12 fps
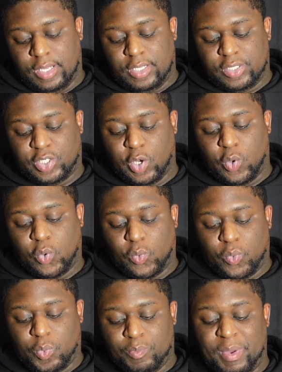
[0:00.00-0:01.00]

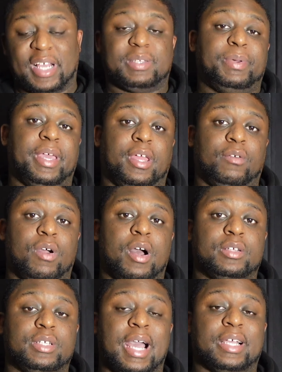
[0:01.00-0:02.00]
So
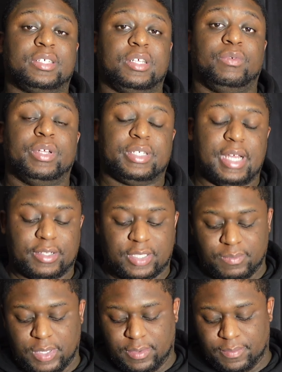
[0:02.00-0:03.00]
maXpeedingRODS actually reached out to
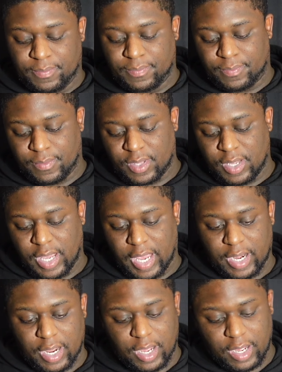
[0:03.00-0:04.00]
me,
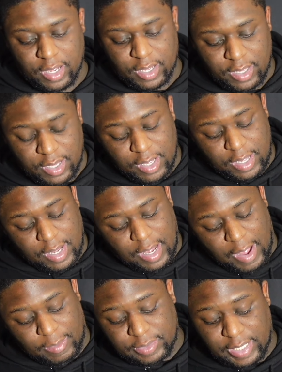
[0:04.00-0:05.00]
and I
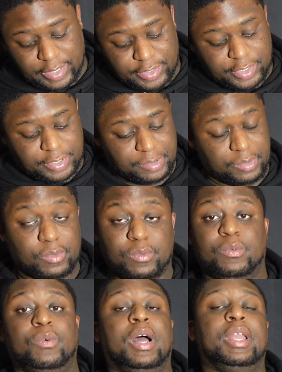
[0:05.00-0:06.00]
was like, shoot,
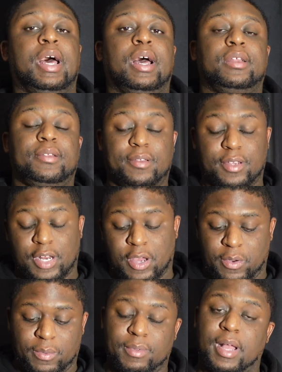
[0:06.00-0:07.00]
why not? You
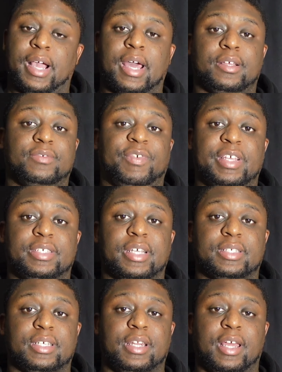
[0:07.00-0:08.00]
know, I got a
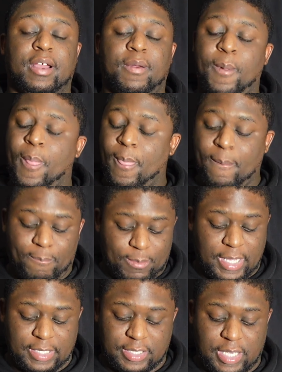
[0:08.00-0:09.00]
V6 in there.
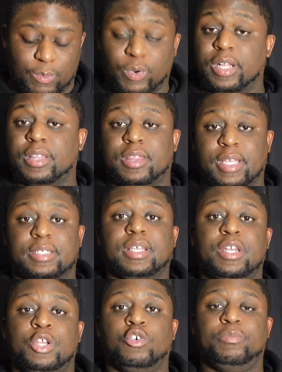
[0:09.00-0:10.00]
Let's see what this
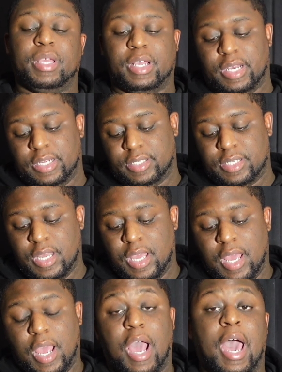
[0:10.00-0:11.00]
can do, because
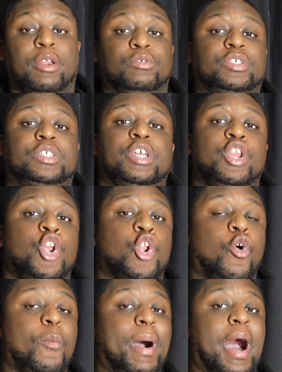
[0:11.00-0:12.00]
I don't see
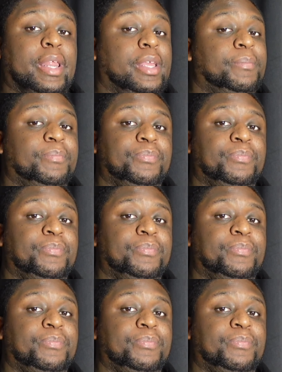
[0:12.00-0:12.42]
nobody